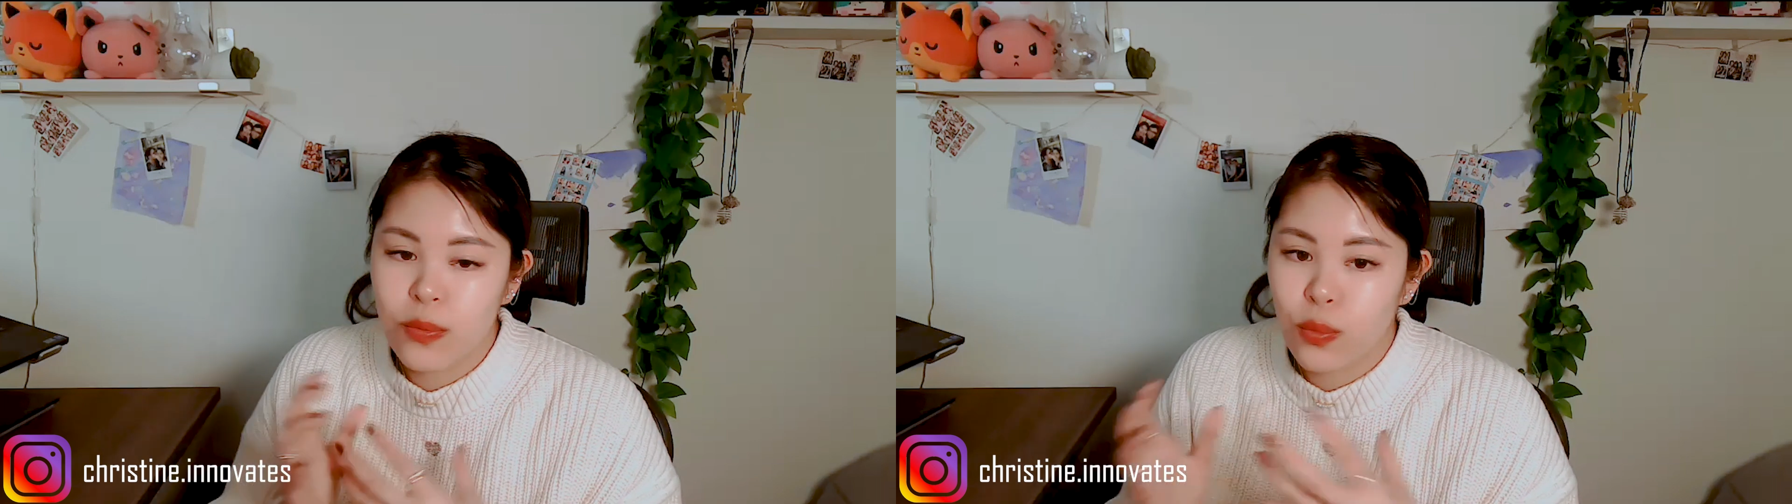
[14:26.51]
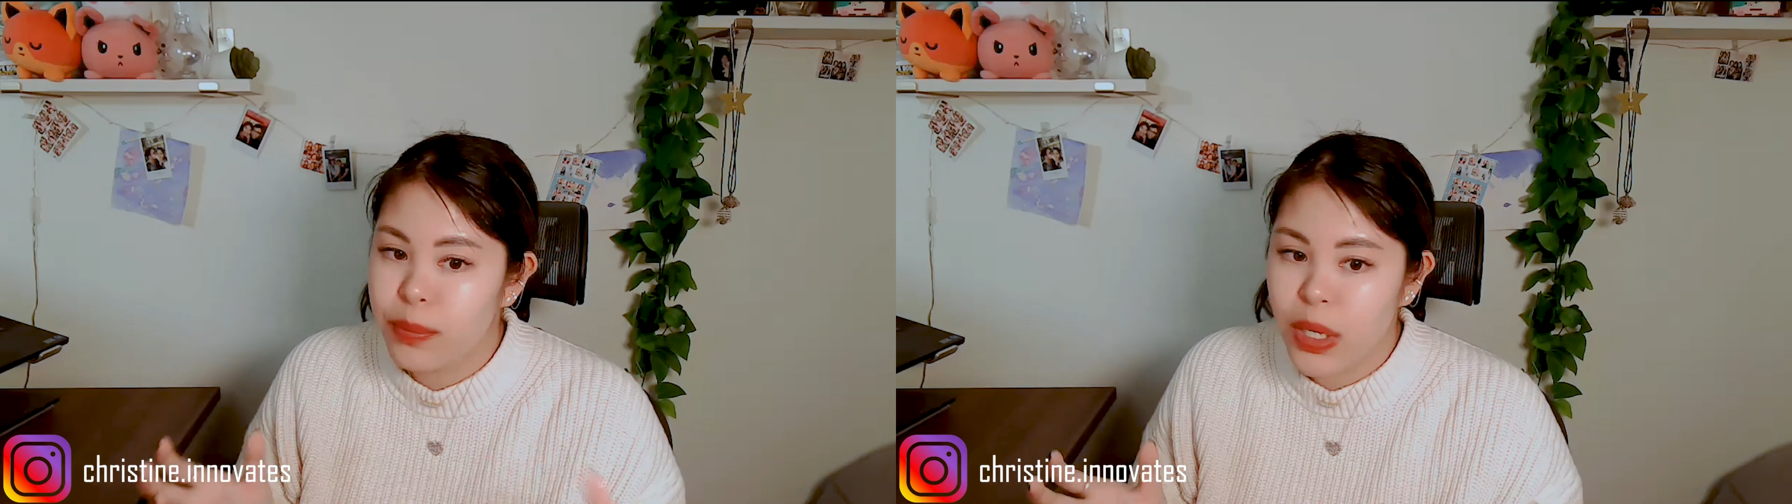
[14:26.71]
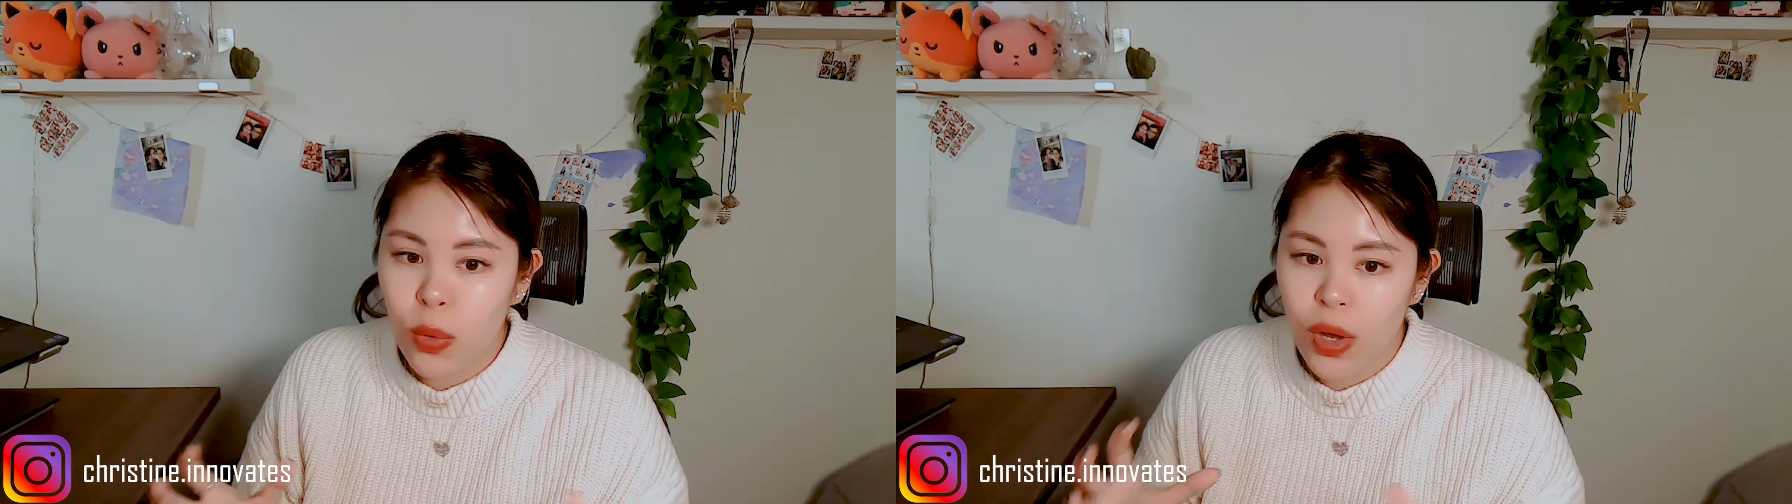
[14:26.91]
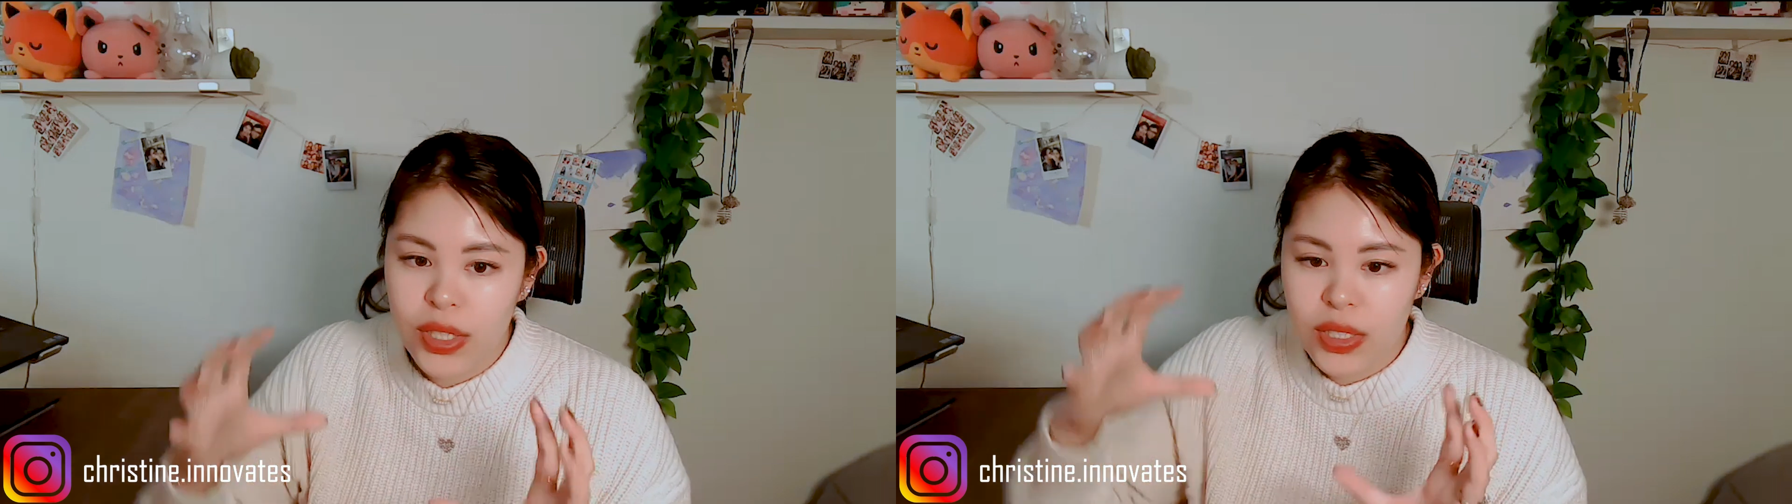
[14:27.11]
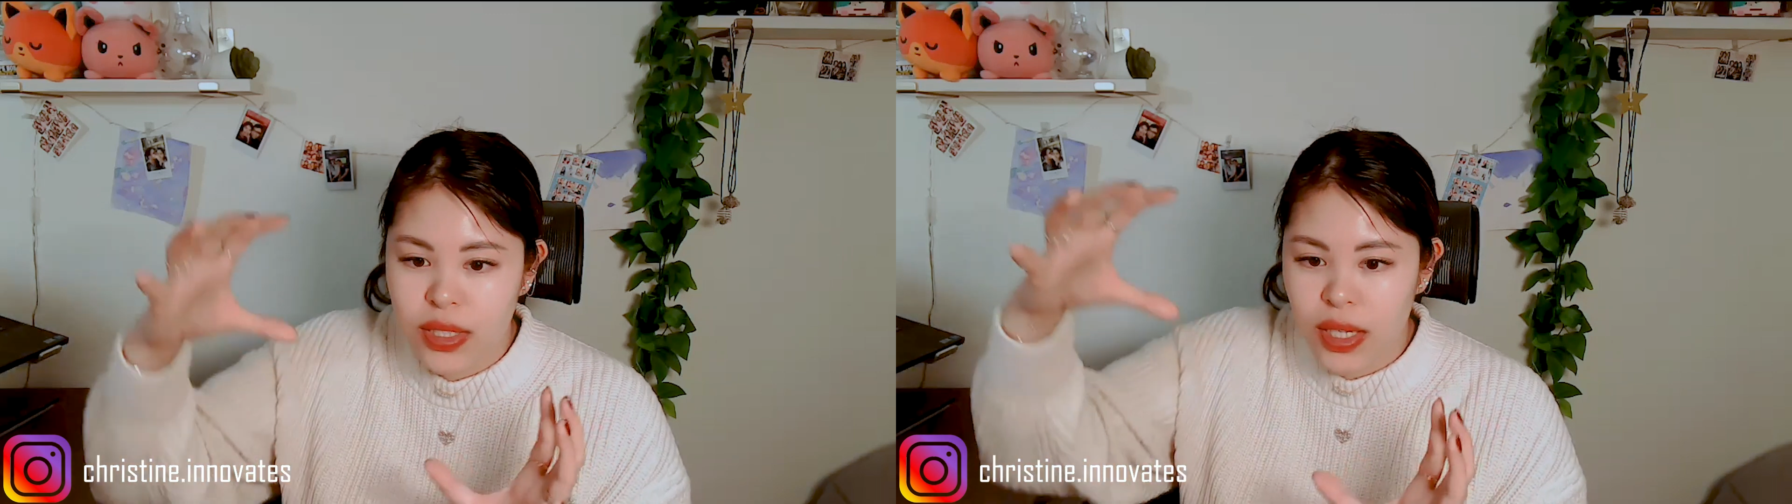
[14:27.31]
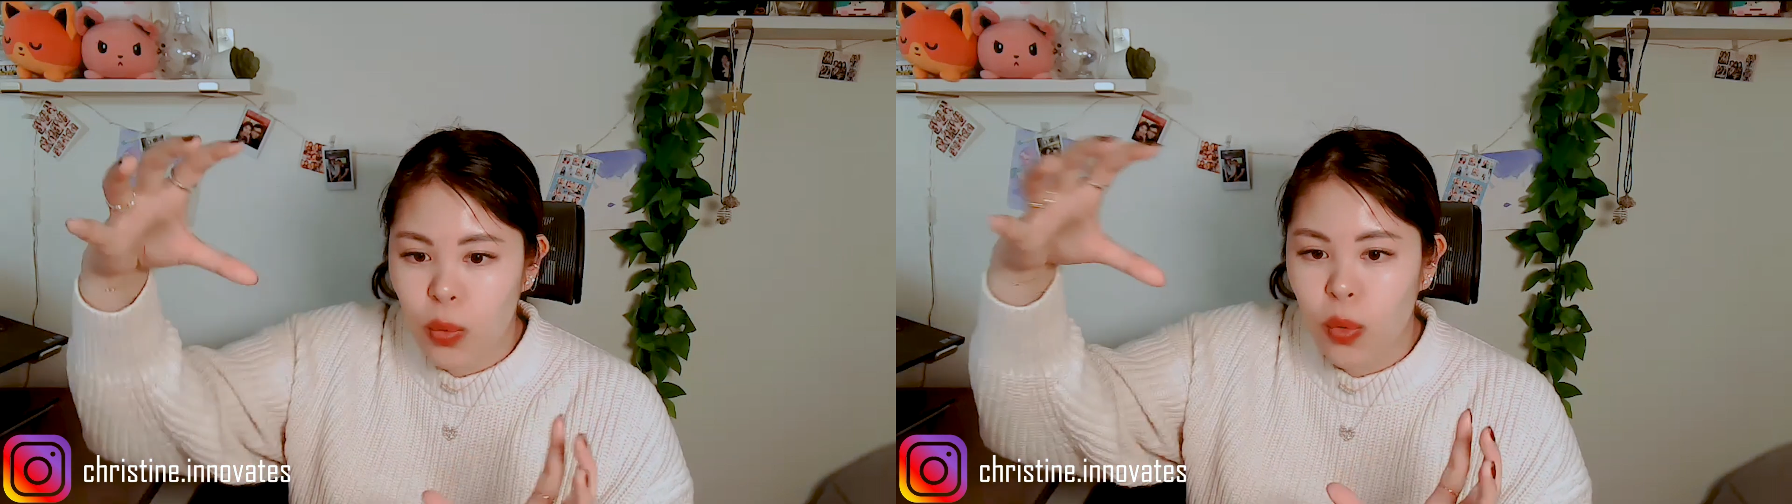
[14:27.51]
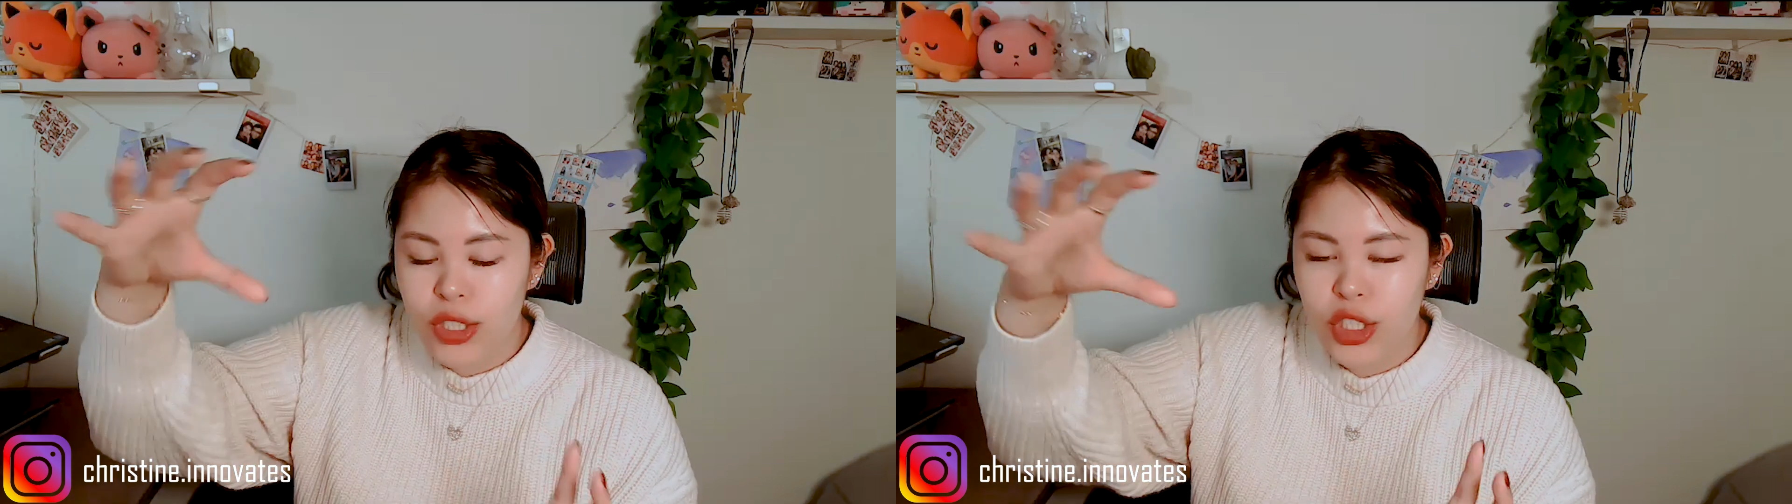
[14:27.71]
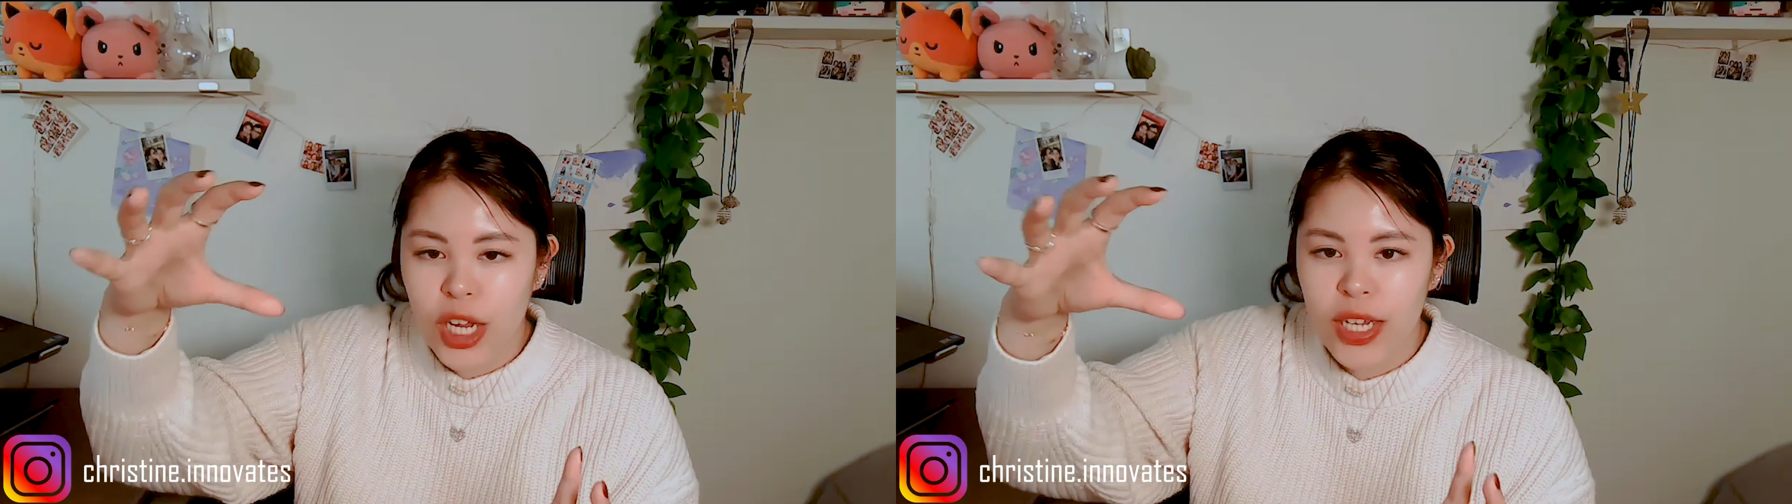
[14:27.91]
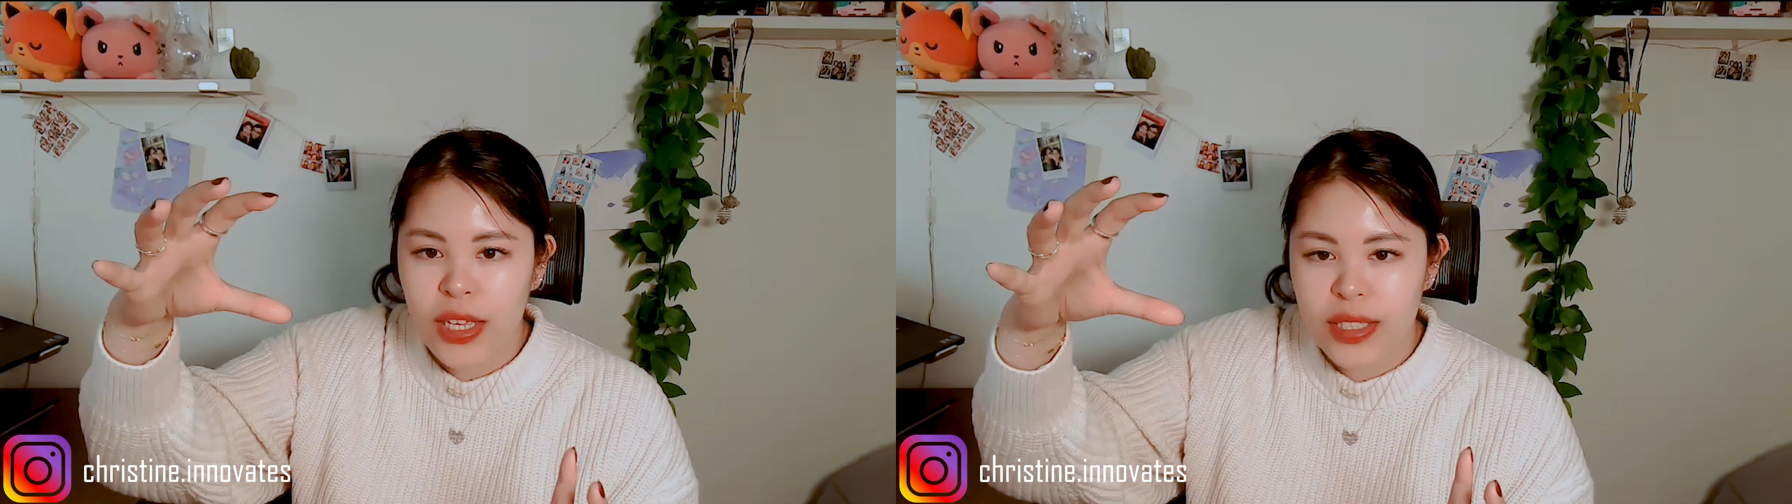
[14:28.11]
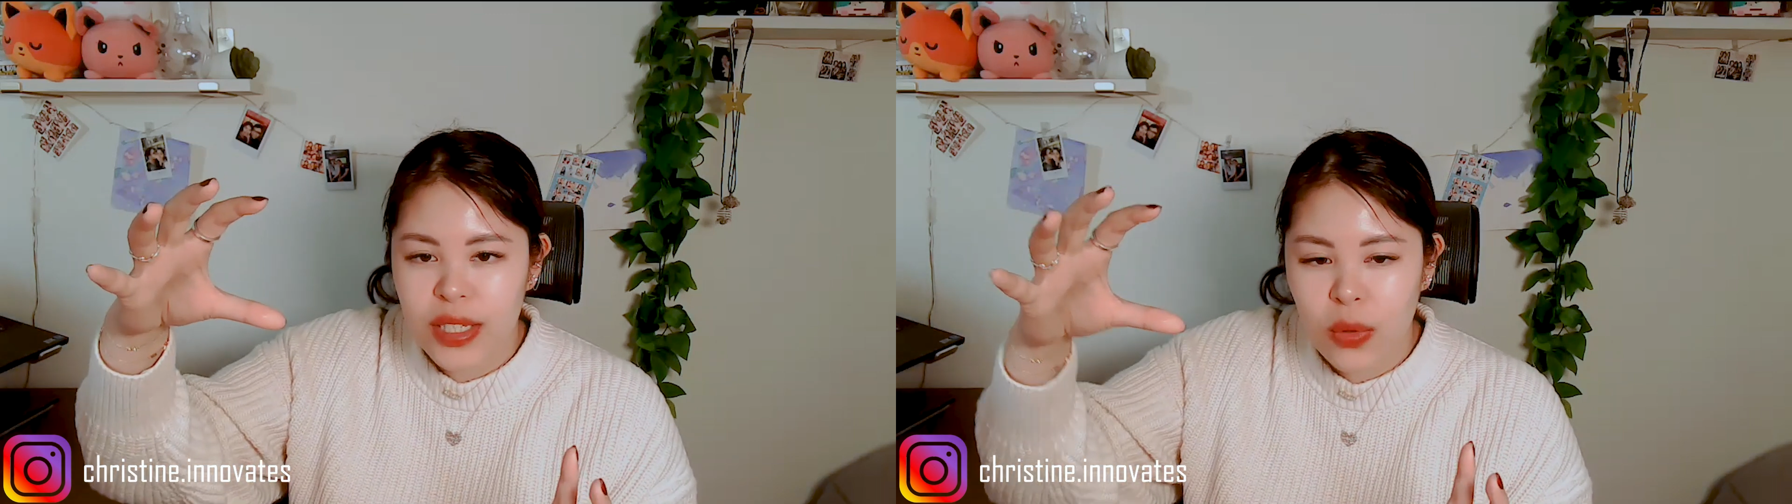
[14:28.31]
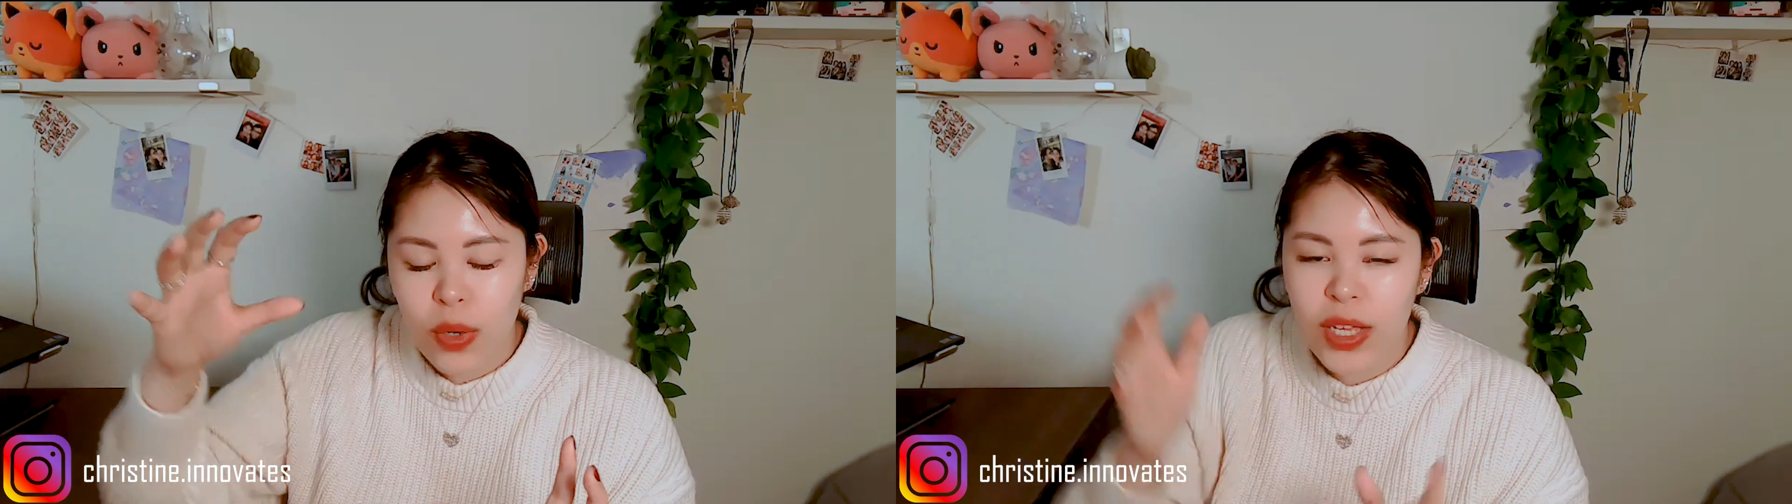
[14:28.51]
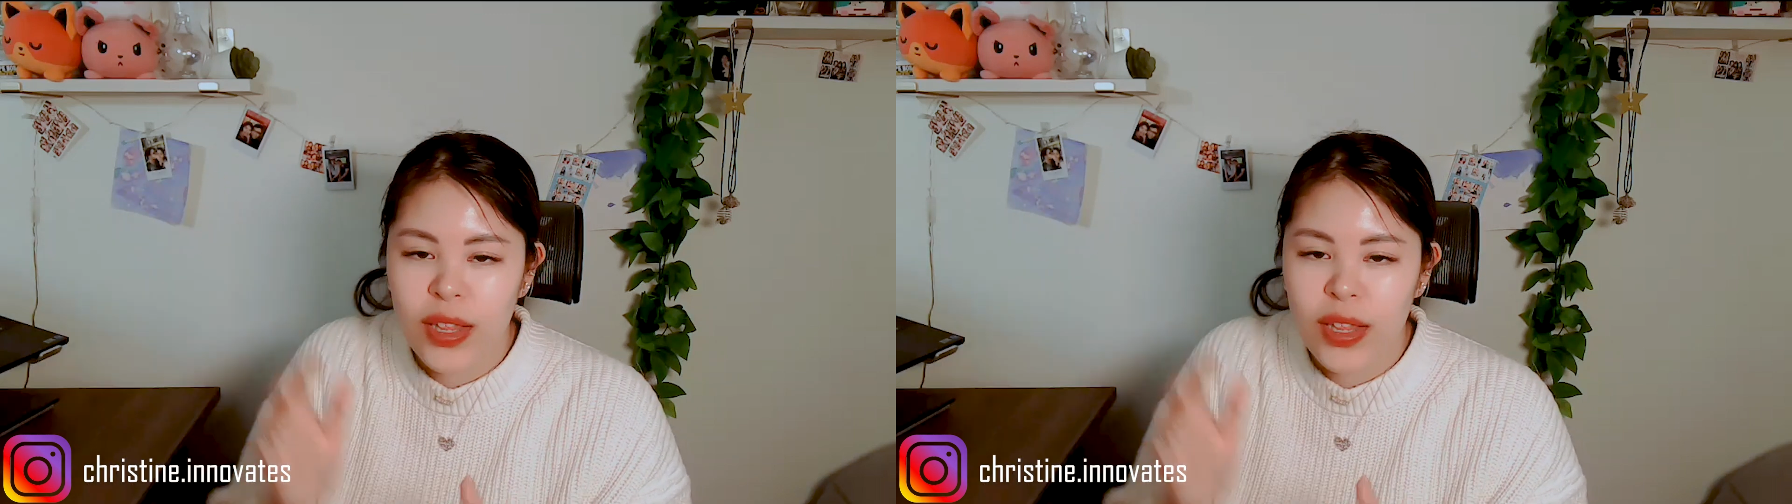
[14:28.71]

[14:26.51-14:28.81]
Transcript: Meanwhile, this is like one gigantic one,